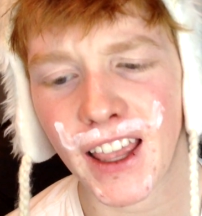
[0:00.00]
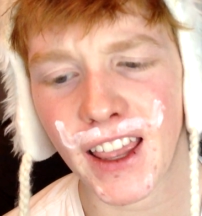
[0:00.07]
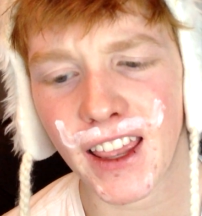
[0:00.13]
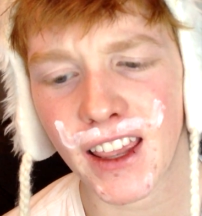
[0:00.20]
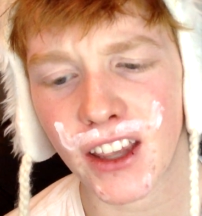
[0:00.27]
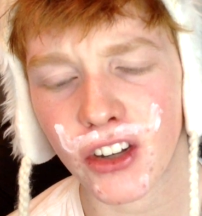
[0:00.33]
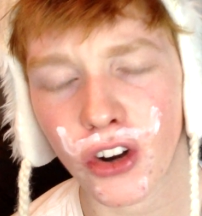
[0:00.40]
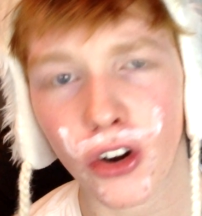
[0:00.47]

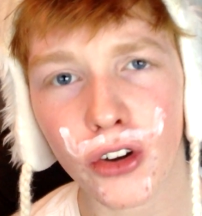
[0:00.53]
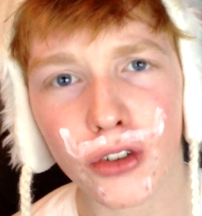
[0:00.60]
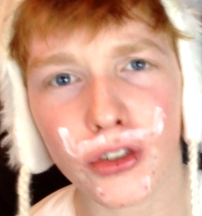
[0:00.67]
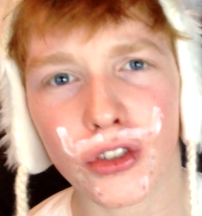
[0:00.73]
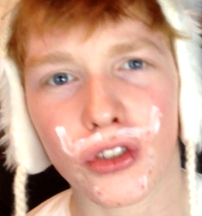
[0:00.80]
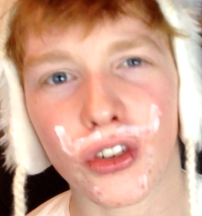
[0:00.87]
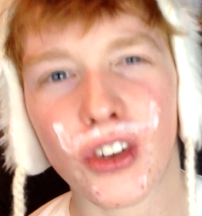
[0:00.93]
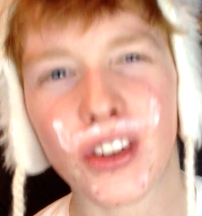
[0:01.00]
And
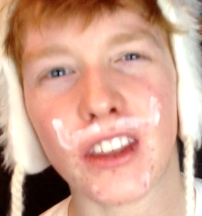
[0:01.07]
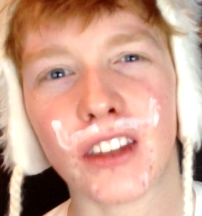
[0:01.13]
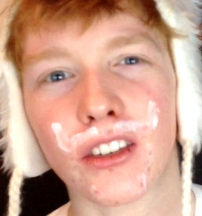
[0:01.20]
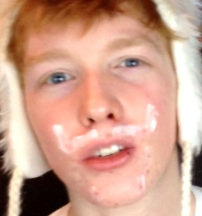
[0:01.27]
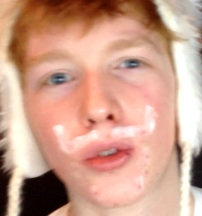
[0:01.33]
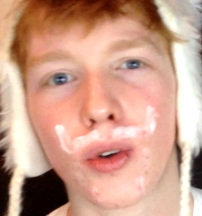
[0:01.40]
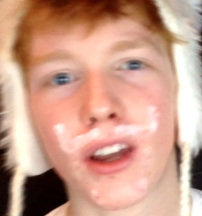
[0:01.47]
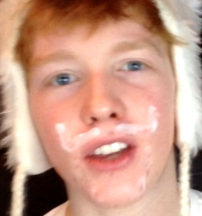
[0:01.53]
Hertz took these
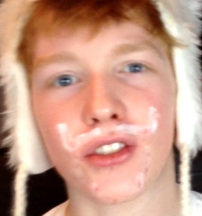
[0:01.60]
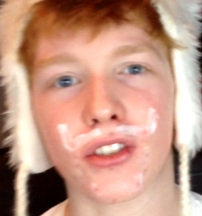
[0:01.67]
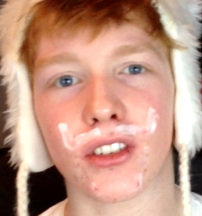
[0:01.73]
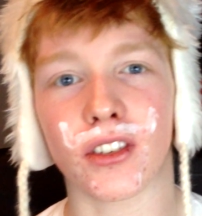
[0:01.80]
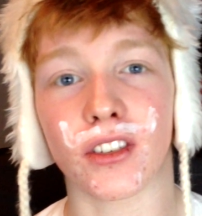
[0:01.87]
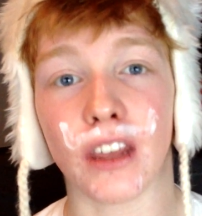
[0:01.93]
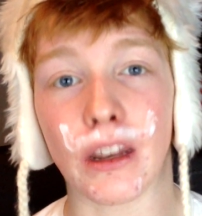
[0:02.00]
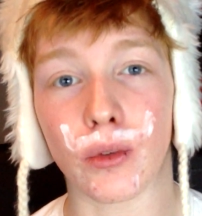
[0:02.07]

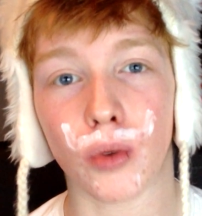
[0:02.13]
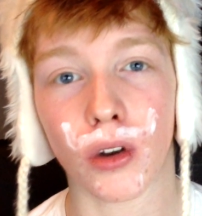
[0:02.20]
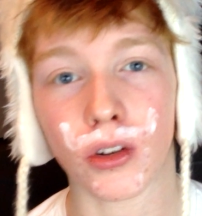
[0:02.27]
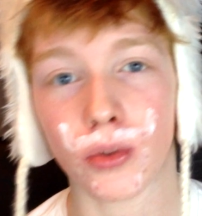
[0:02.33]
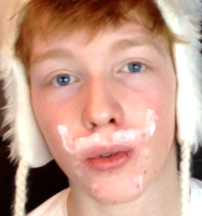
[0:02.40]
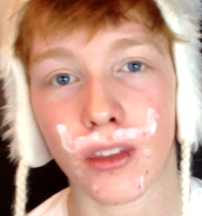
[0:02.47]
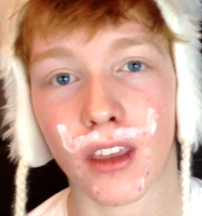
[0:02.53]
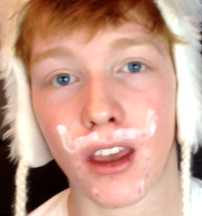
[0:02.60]
equations and
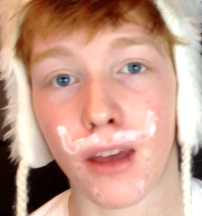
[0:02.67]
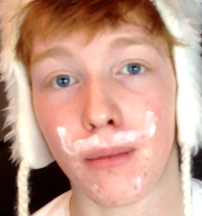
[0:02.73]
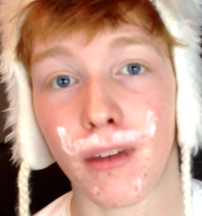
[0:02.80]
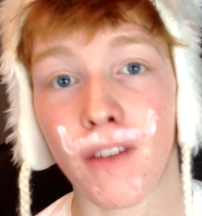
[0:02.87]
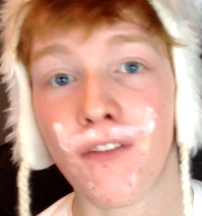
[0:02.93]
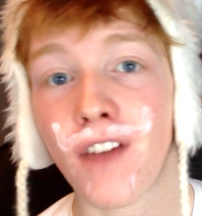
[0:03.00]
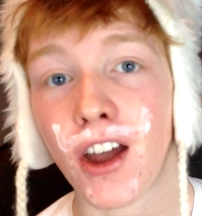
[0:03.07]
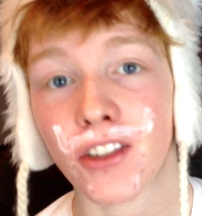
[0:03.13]
worked with them
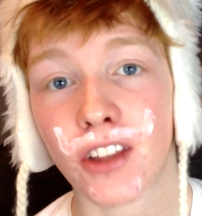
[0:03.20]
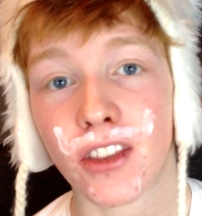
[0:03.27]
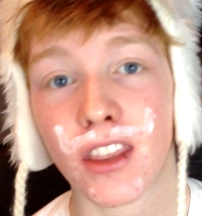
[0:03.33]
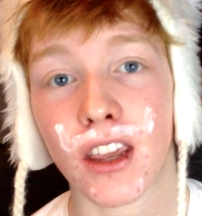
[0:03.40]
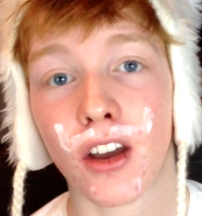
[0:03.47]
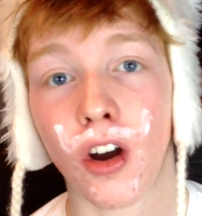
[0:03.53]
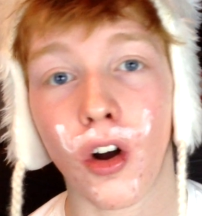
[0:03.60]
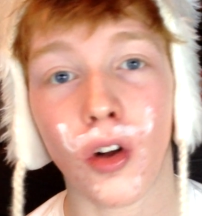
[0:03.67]
and found that
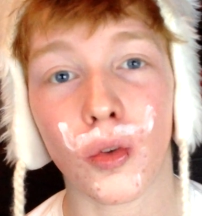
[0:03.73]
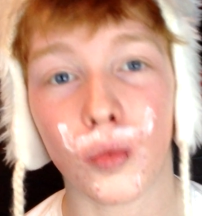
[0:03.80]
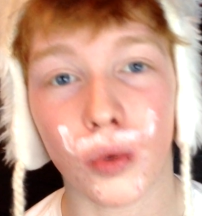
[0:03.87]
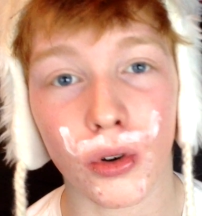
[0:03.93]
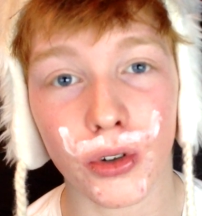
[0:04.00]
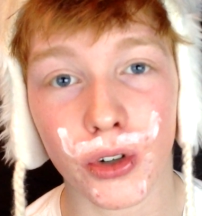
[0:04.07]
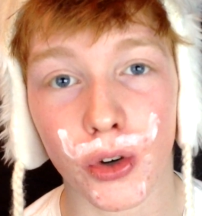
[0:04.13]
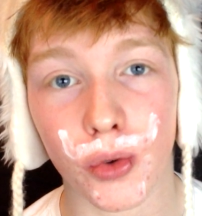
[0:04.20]
they all
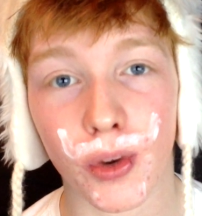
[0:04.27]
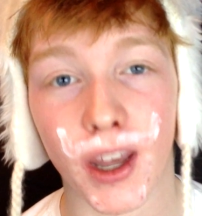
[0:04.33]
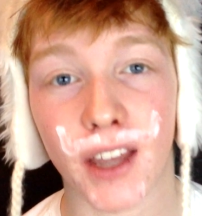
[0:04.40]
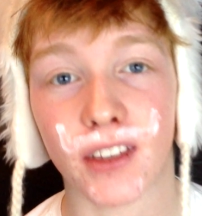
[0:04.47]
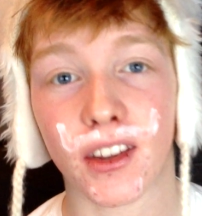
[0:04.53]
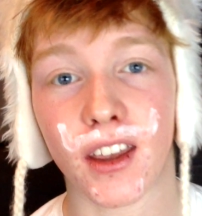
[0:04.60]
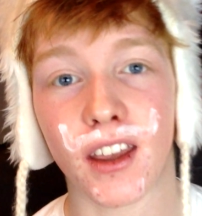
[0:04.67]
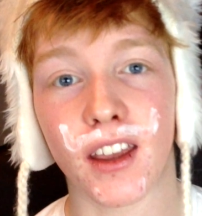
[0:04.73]
were
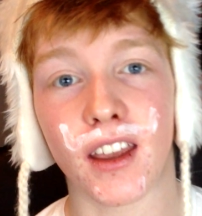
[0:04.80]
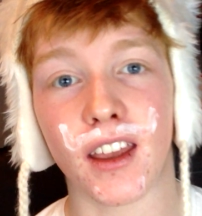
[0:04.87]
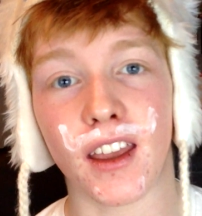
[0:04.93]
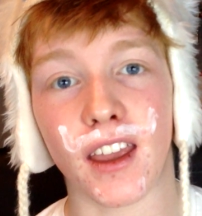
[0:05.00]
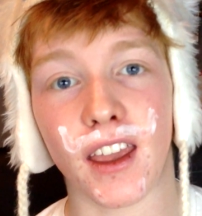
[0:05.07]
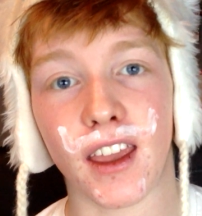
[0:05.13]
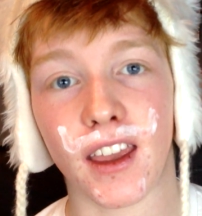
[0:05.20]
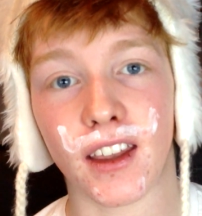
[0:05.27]
correct
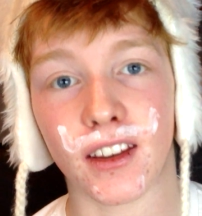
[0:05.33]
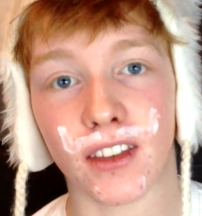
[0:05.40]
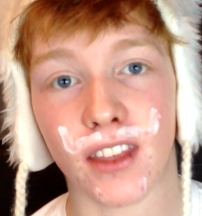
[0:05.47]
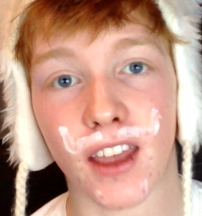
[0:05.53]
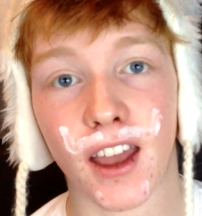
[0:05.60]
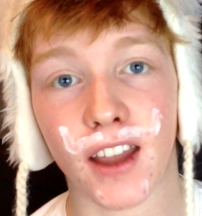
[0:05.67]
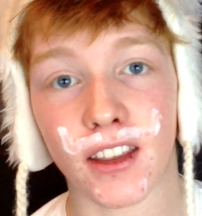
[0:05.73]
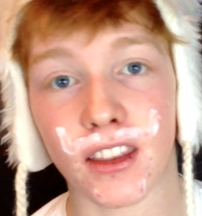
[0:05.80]
and
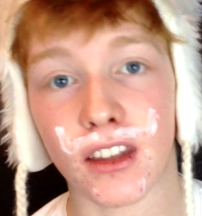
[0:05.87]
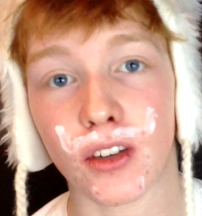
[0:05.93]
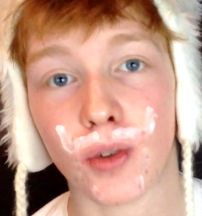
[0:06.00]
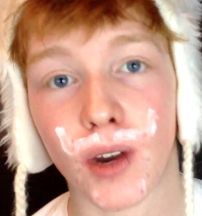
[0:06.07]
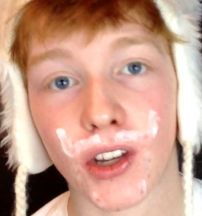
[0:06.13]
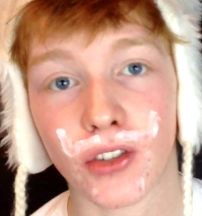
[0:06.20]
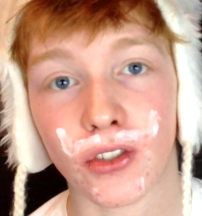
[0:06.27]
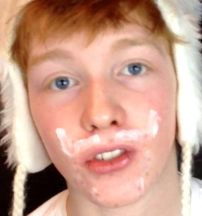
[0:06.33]
that the
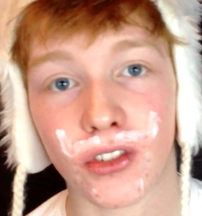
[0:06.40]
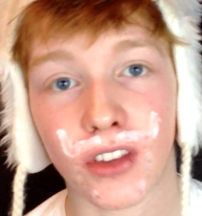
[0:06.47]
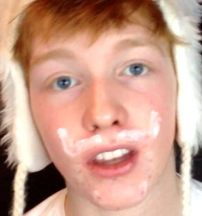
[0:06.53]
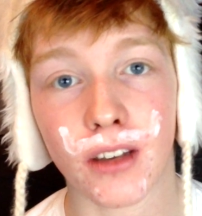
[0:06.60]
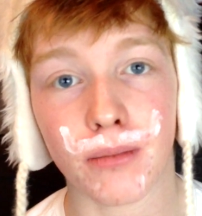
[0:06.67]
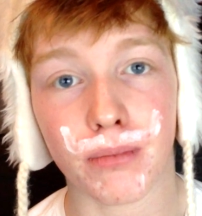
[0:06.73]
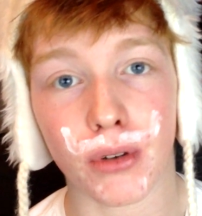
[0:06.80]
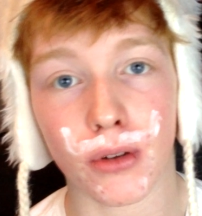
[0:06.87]
equations
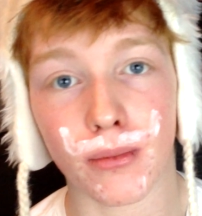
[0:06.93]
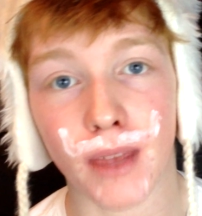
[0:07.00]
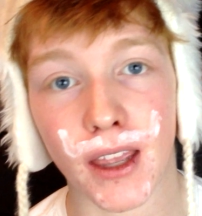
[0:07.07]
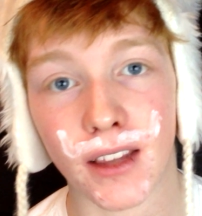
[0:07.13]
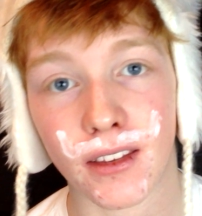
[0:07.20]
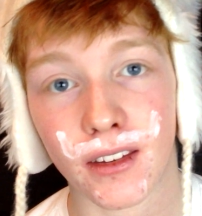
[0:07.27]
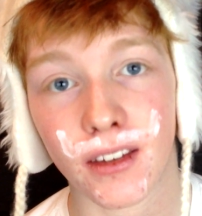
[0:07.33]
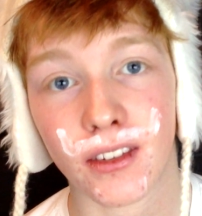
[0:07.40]
didn't
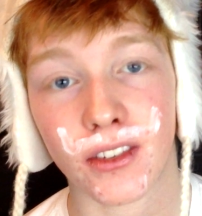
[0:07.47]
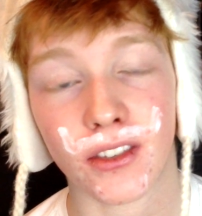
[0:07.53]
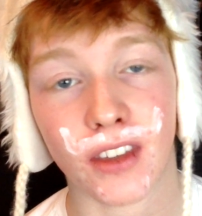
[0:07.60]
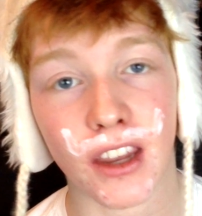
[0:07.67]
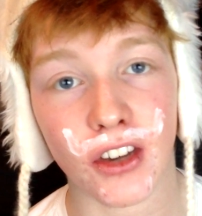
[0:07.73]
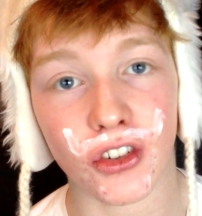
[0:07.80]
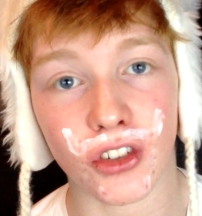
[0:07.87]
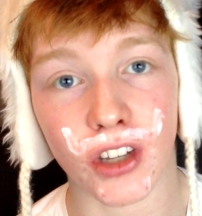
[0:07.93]
permit
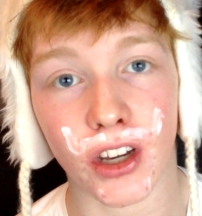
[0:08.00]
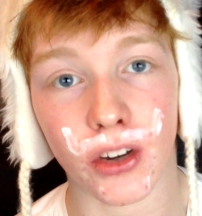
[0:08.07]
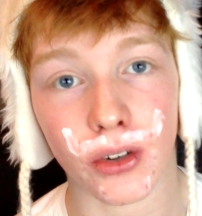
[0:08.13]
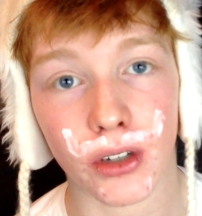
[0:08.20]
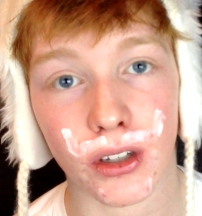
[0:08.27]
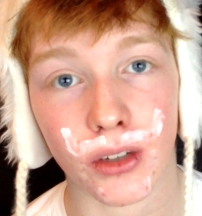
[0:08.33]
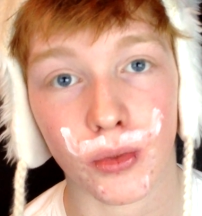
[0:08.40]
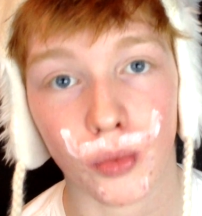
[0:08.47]

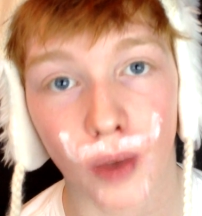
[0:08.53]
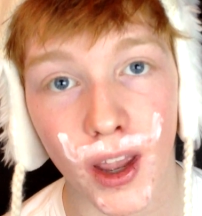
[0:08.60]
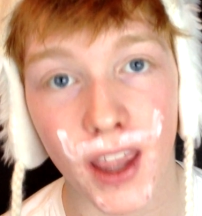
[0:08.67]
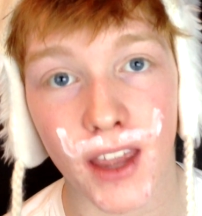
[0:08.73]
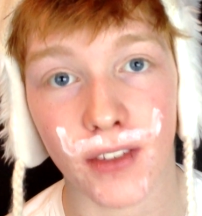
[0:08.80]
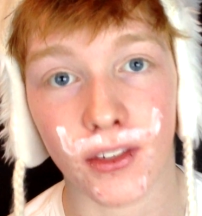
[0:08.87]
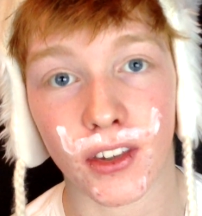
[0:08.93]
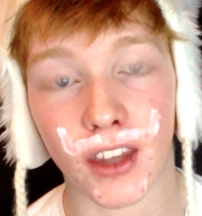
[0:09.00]
stationary
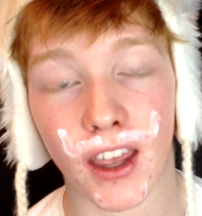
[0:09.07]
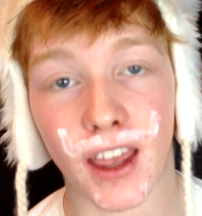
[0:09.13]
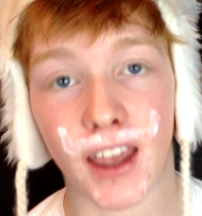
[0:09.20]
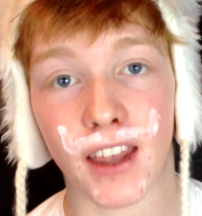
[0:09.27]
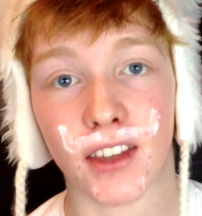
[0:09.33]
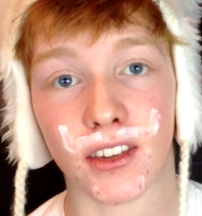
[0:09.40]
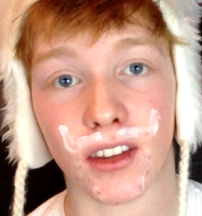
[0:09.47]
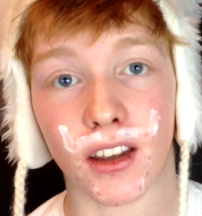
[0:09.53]
waves
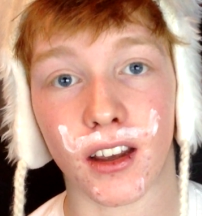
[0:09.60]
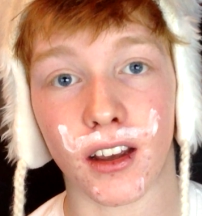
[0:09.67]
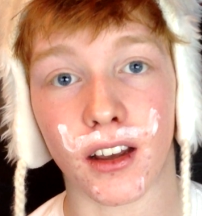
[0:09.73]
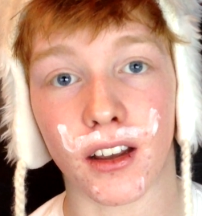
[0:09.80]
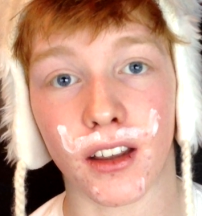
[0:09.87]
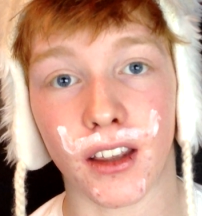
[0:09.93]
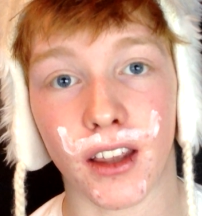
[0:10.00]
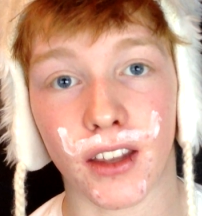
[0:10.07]
as
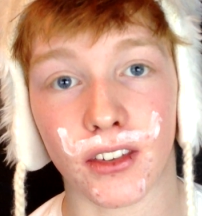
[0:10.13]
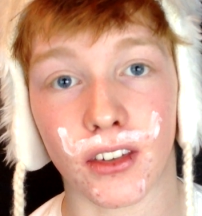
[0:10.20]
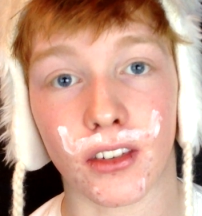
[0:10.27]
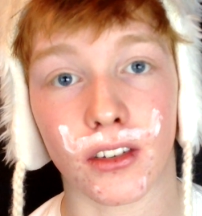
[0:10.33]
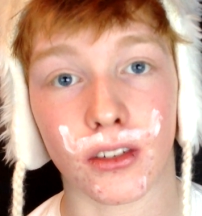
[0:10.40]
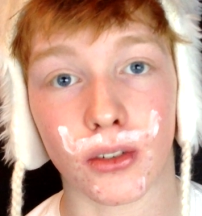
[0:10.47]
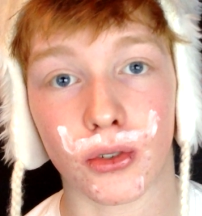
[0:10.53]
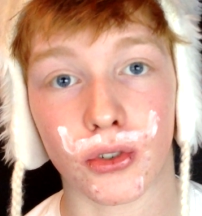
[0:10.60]
a
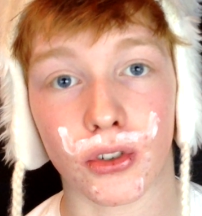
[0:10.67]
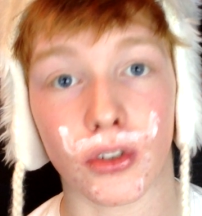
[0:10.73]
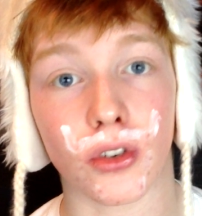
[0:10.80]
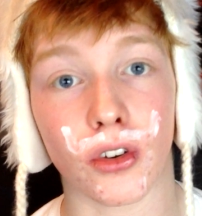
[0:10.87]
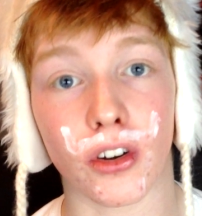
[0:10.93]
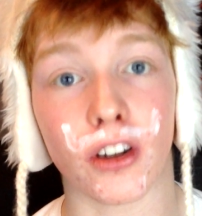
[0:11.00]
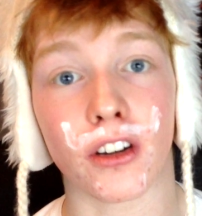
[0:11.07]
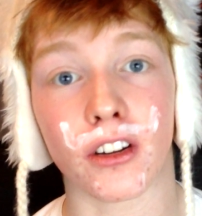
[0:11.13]
solution
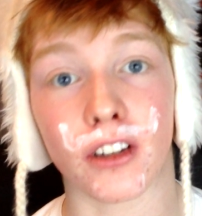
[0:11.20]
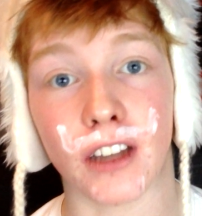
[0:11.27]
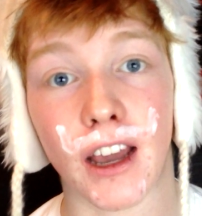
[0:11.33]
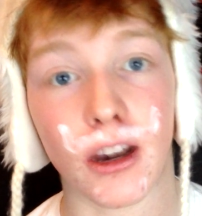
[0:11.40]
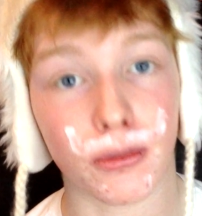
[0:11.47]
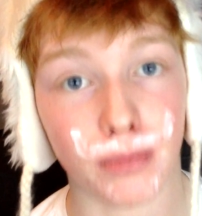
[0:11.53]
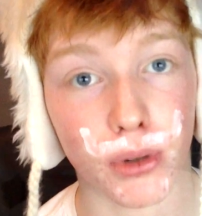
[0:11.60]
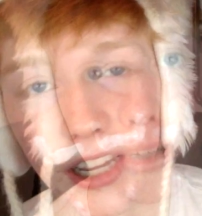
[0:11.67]
or an
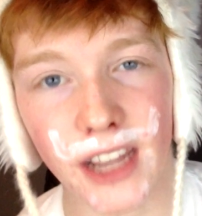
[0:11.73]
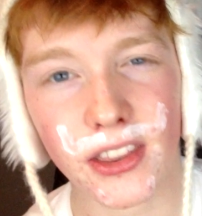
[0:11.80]
output.